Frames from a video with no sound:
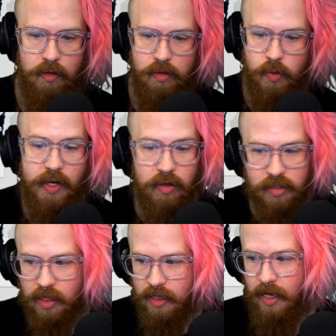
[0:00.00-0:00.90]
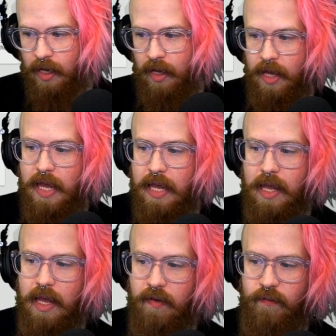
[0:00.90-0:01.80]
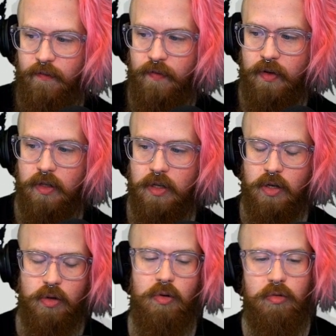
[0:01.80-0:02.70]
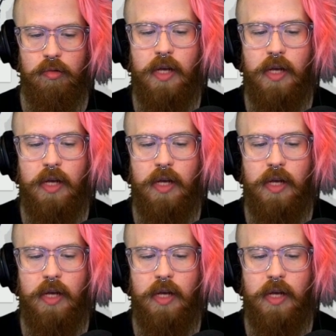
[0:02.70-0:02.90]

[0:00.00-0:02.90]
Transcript: So here's the thing. If you,